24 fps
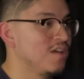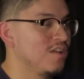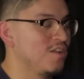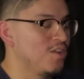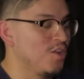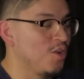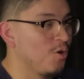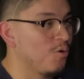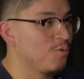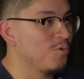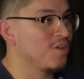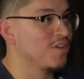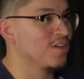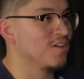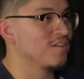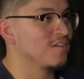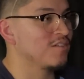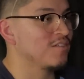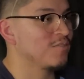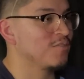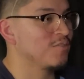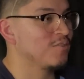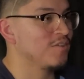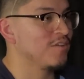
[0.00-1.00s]

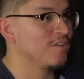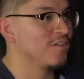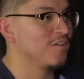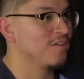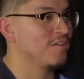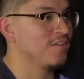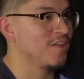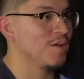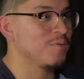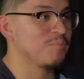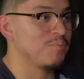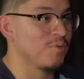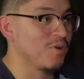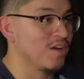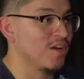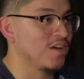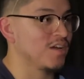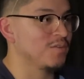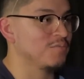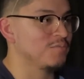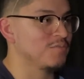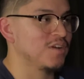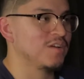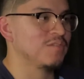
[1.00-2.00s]
knowing that
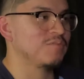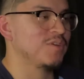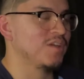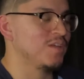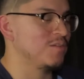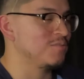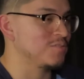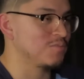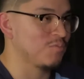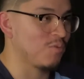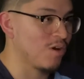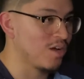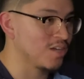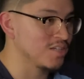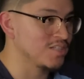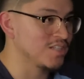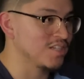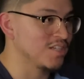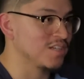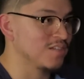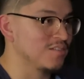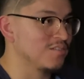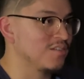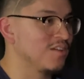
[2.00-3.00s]
Brian, right, he was
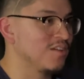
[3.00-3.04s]
watching,